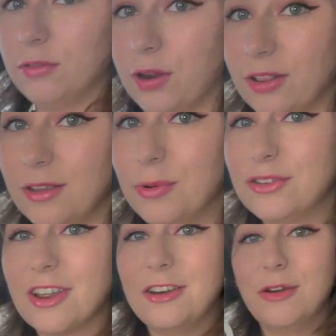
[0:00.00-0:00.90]
really
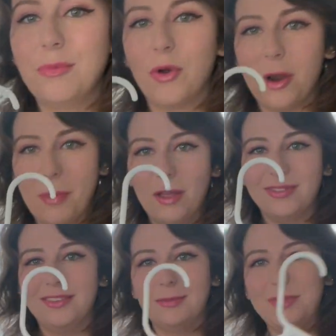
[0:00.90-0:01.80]
wish I knew more about
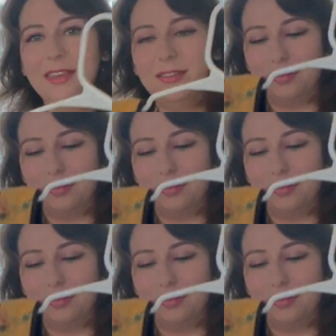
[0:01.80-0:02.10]
this piece,